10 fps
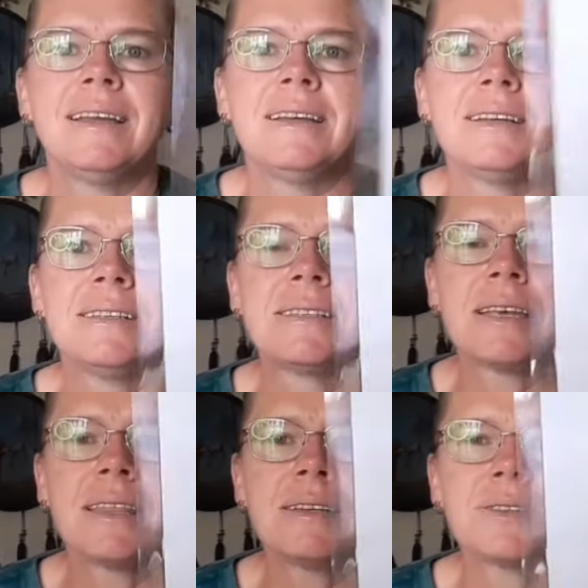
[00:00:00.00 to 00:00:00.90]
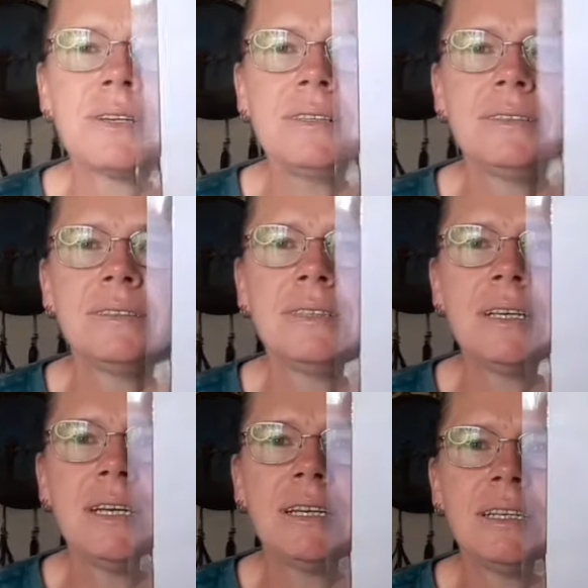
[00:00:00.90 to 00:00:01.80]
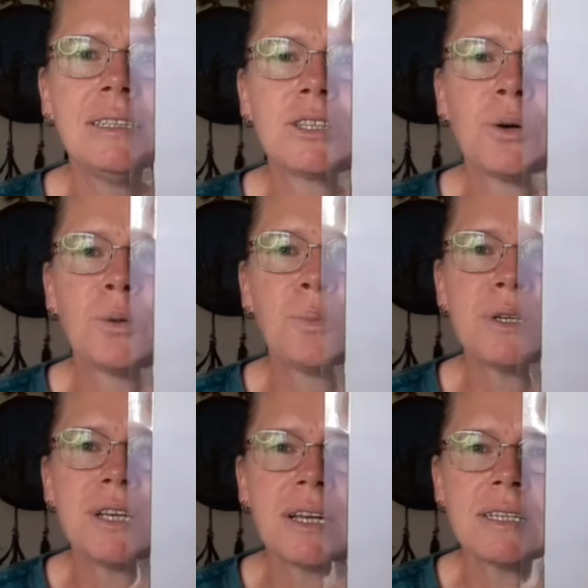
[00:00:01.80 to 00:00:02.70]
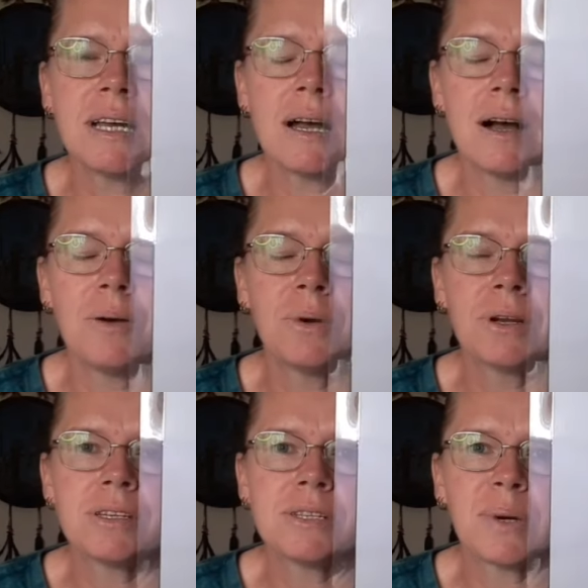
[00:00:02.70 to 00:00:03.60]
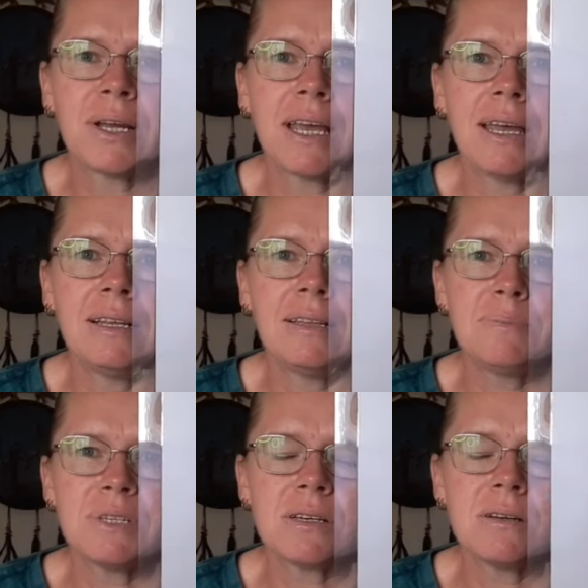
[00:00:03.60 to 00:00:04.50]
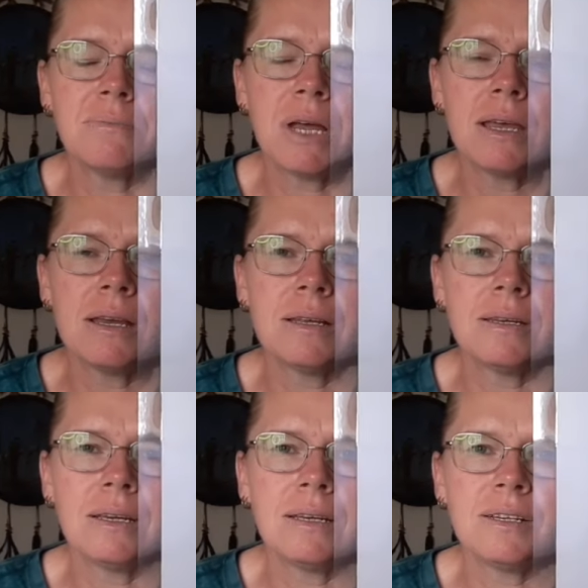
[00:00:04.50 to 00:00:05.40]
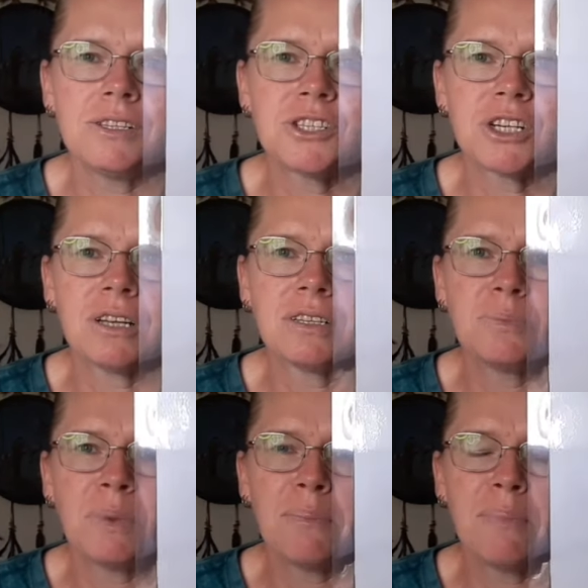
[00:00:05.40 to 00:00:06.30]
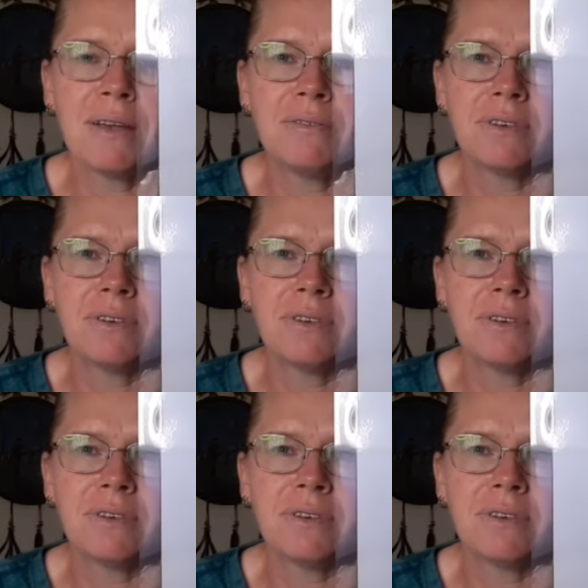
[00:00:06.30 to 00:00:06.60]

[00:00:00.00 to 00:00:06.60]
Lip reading: is this one. It is called Protector. Artwork is by Katie Lipscomb and it is charted by Pain